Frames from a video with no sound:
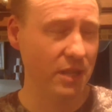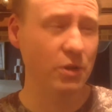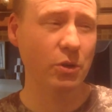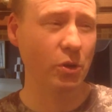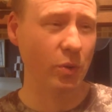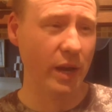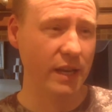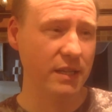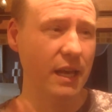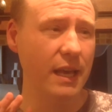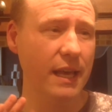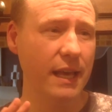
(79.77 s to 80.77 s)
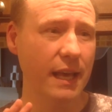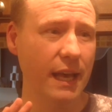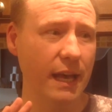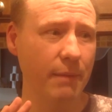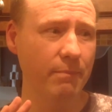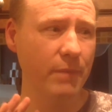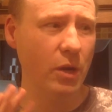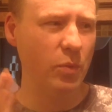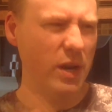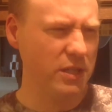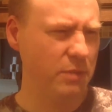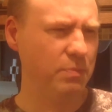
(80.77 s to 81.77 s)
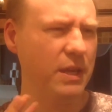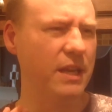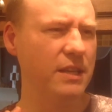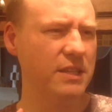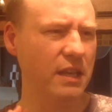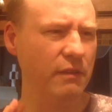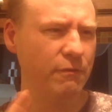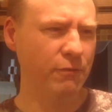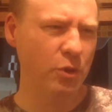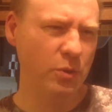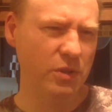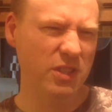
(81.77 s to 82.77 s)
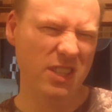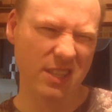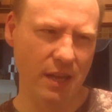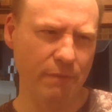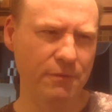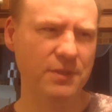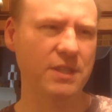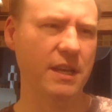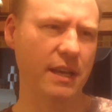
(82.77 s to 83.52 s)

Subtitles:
They do great recipes and food stuffs